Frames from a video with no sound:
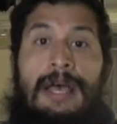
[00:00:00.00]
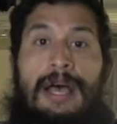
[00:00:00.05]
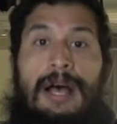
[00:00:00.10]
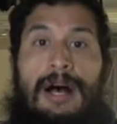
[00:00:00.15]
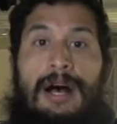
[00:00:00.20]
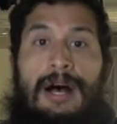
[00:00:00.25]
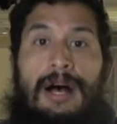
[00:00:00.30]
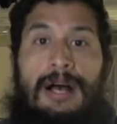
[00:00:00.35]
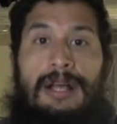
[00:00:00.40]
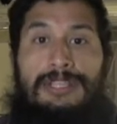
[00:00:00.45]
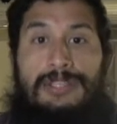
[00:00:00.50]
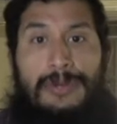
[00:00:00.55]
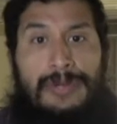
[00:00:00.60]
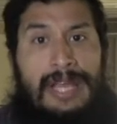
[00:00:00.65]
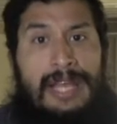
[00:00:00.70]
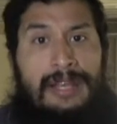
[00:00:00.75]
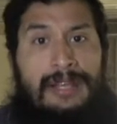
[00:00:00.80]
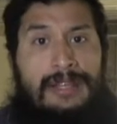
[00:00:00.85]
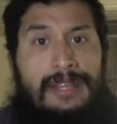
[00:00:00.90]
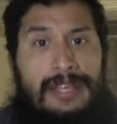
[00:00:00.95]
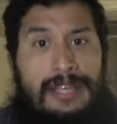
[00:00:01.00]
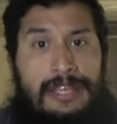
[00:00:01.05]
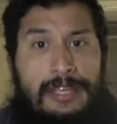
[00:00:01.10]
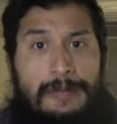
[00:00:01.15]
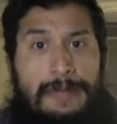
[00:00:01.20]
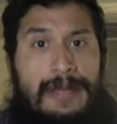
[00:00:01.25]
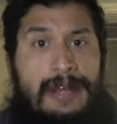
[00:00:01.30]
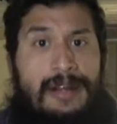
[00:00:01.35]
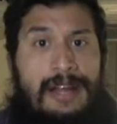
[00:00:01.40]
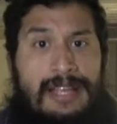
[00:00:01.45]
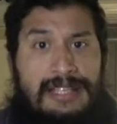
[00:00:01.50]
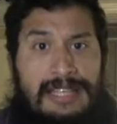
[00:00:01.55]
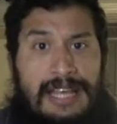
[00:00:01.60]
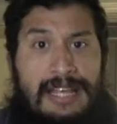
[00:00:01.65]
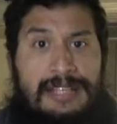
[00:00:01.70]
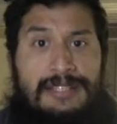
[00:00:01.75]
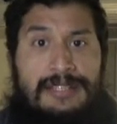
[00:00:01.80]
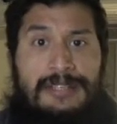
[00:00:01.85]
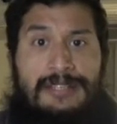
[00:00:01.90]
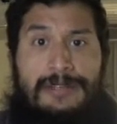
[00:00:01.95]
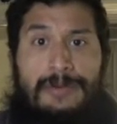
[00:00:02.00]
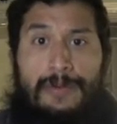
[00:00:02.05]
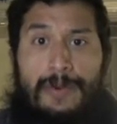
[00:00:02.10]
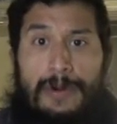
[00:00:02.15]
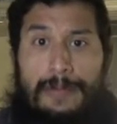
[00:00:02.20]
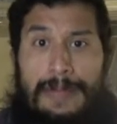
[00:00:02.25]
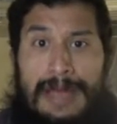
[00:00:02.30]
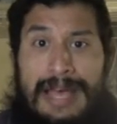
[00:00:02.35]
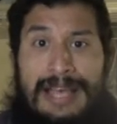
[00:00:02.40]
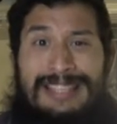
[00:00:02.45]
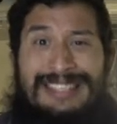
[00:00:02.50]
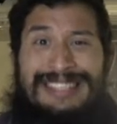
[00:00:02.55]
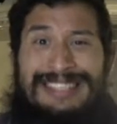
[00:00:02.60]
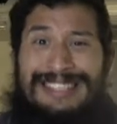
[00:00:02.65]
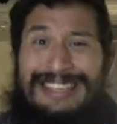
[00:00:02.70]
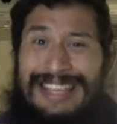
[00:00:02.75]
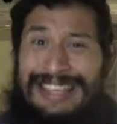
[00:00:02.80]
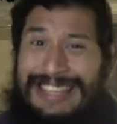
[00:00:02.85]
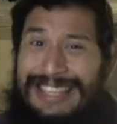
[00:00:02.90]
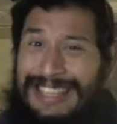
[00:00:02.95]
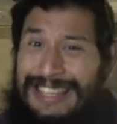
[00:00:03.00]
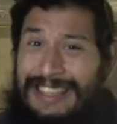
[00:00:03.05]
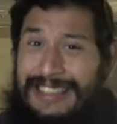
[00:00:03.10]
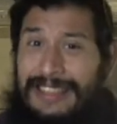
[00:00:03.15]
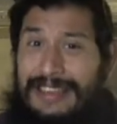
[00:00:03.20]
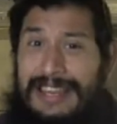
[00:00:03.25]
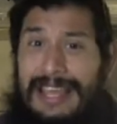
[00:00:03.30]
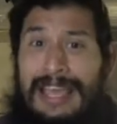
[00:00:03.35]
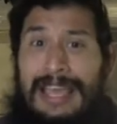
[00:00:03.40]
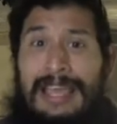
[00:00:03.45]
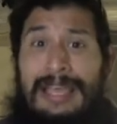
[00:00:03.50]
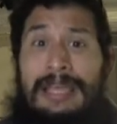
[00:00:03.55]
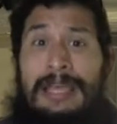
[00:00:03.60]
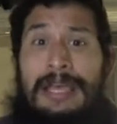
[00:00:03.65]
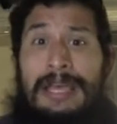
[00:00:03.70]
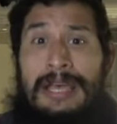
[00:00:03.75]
And so again, the incubator has asked us to wear masks at the end of the day.